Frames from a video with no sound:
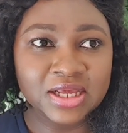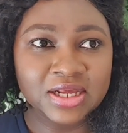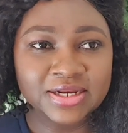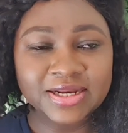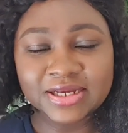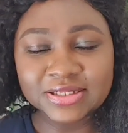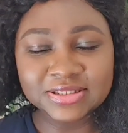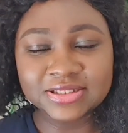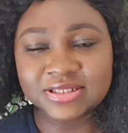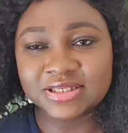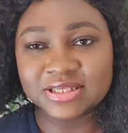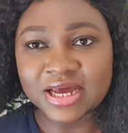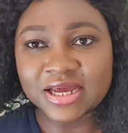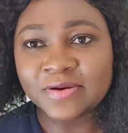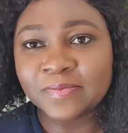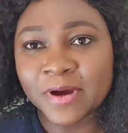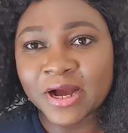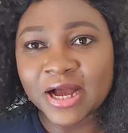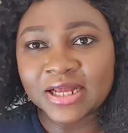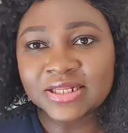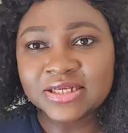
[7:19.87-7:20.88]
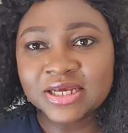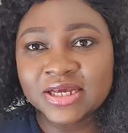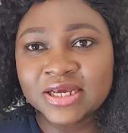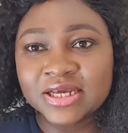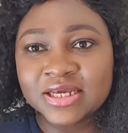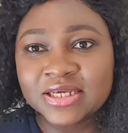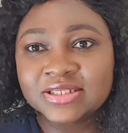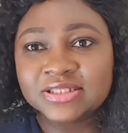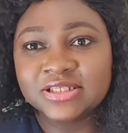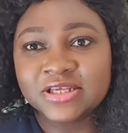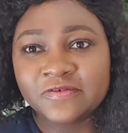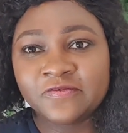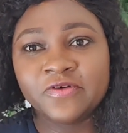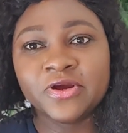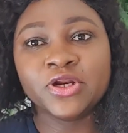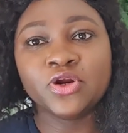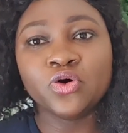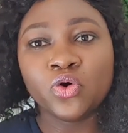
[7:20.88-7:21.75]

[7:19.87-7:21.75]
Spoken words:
That's the sad part. It's different.